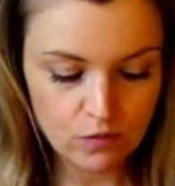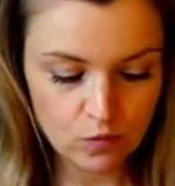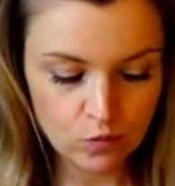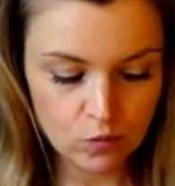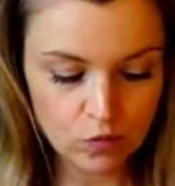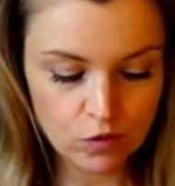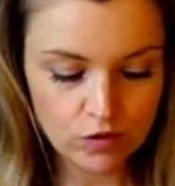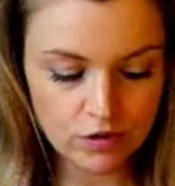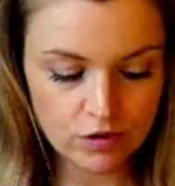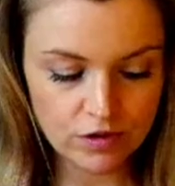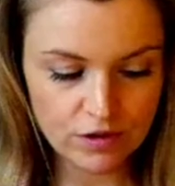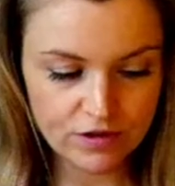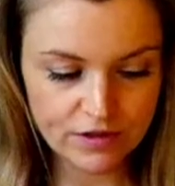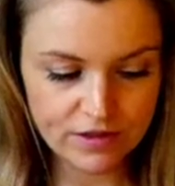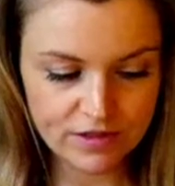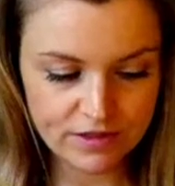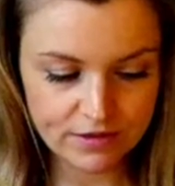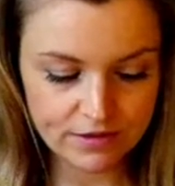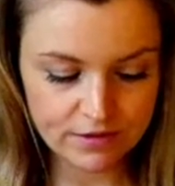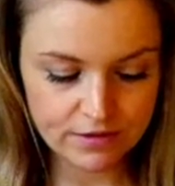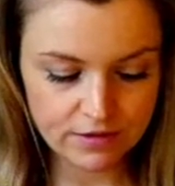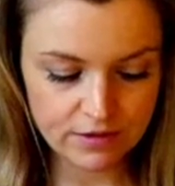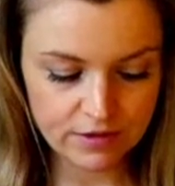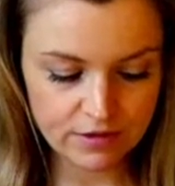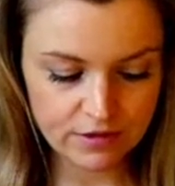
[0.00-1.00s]

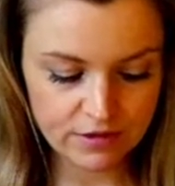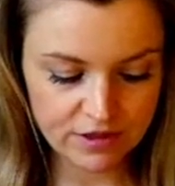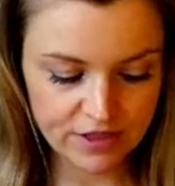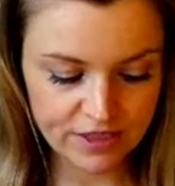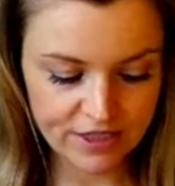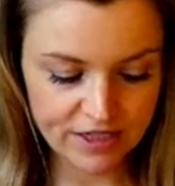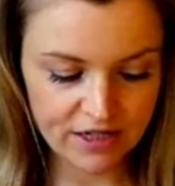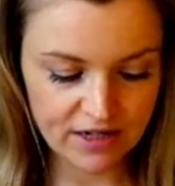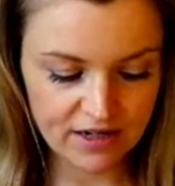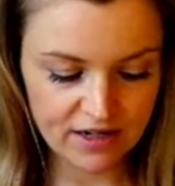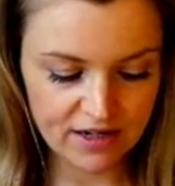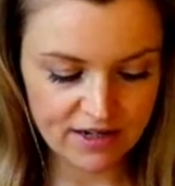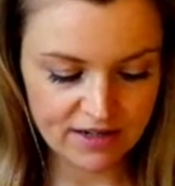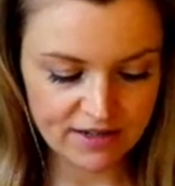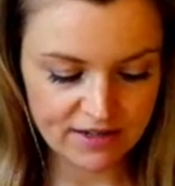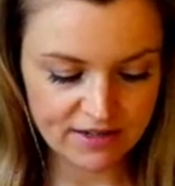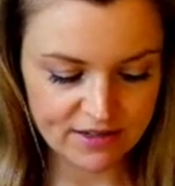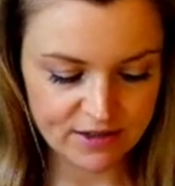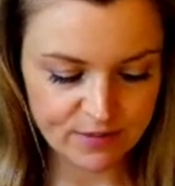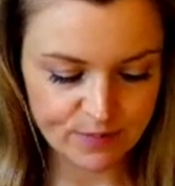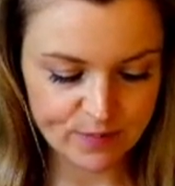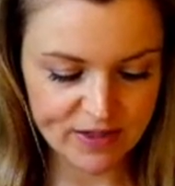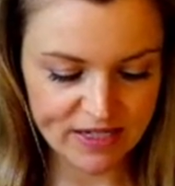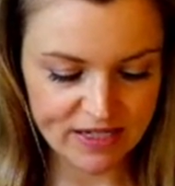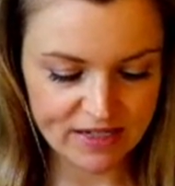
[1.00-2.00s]
wools or
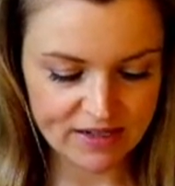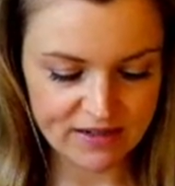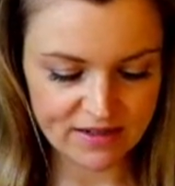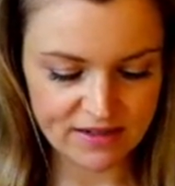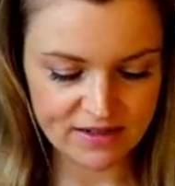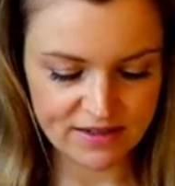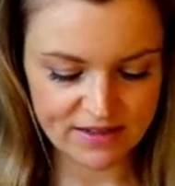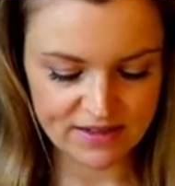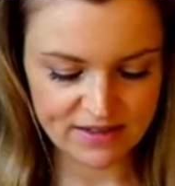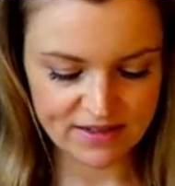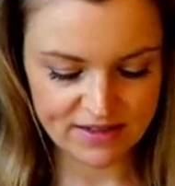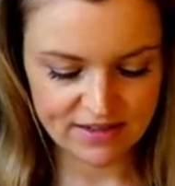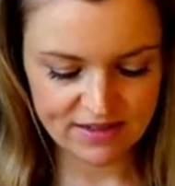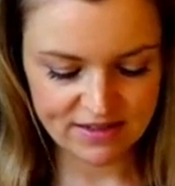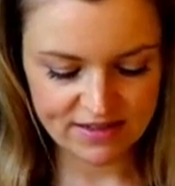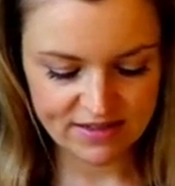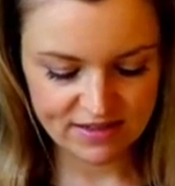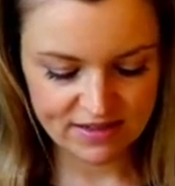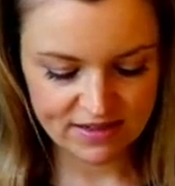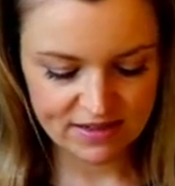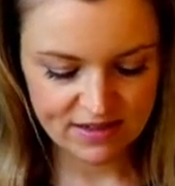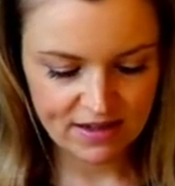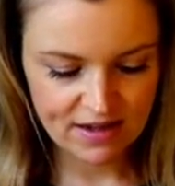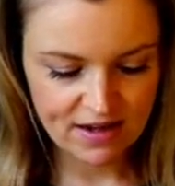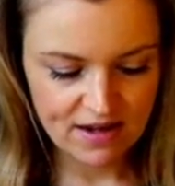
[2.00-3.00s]
yarns,
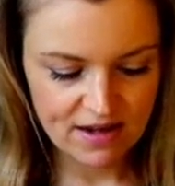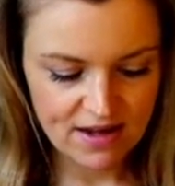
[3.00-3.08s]
because